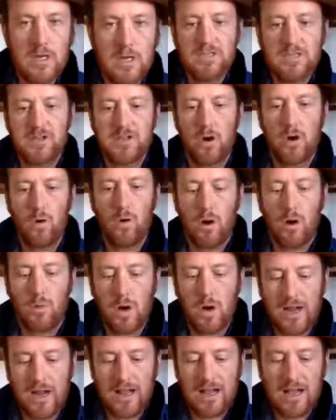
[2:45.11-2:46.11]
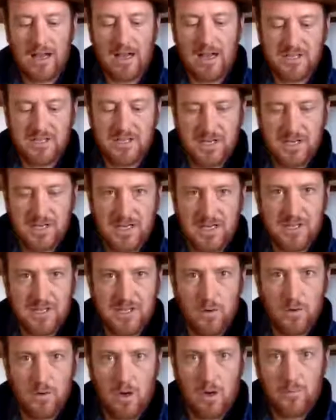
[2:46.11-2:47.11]
So a writing exercise that
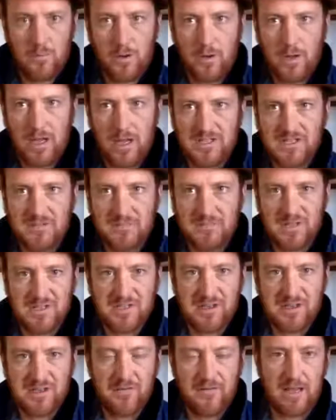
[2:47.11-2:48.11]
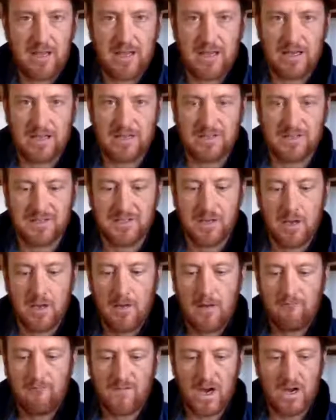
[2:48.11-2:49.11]
will help you get specific is
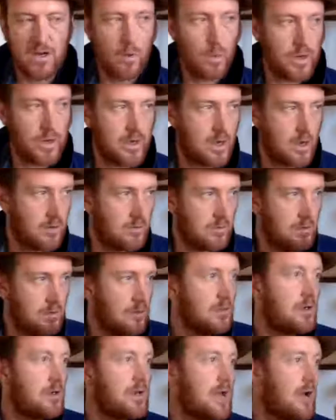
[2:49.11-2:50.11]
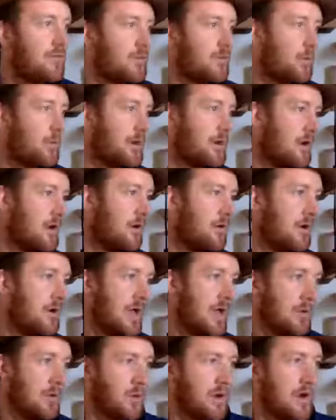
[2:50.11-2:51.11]
find a window, look out the
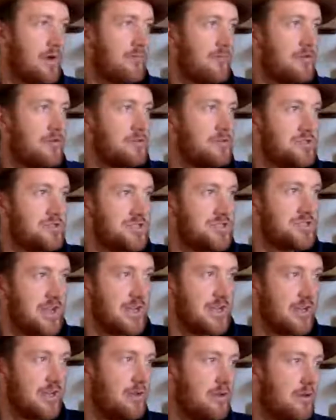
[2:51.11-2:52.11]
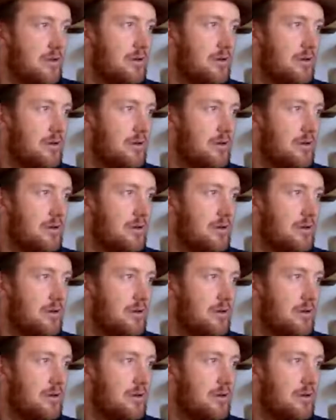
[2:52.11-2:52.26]
window, and whatever you see,